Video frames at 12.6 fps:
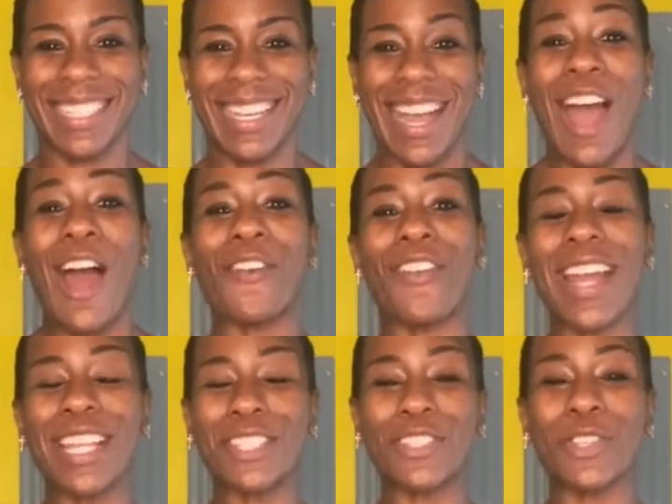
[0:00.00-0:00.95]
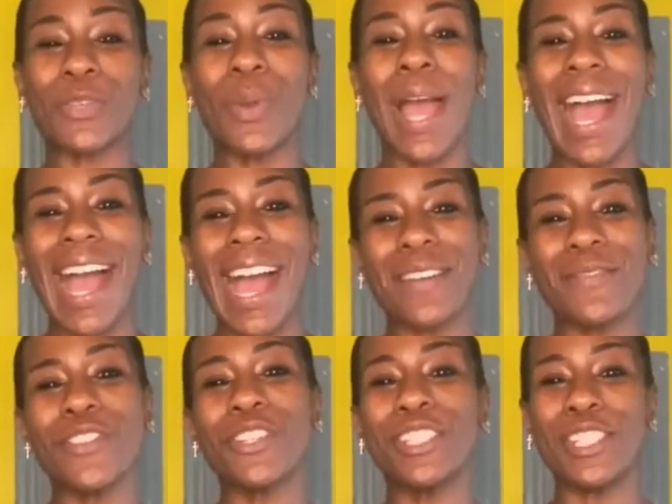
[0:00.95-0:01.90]
Alrighty, so you have
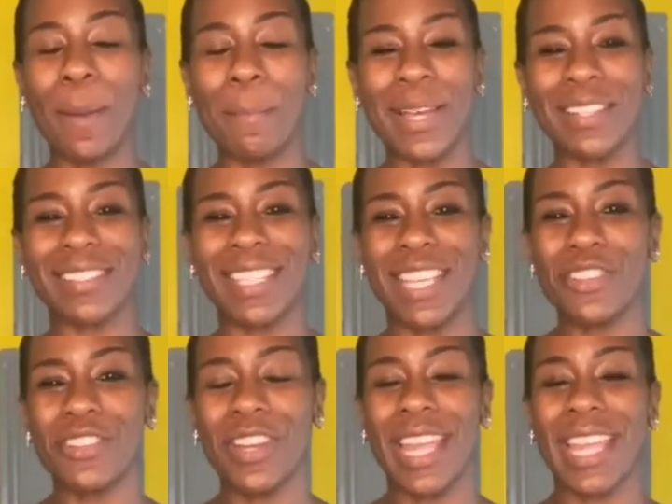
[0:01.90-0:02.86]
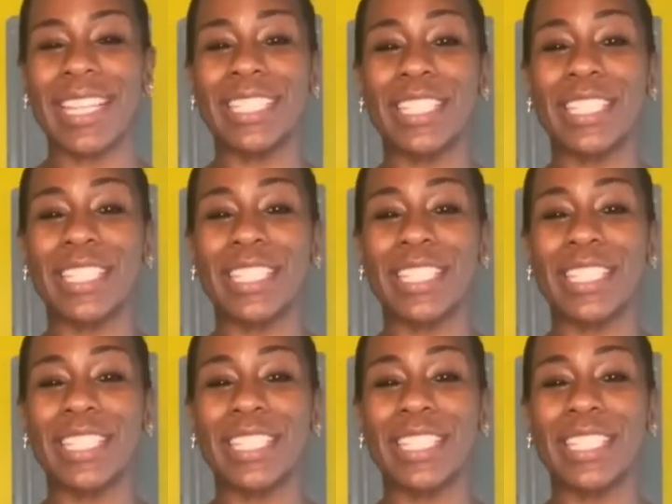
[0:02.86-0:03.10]
your dumbbells in your hand.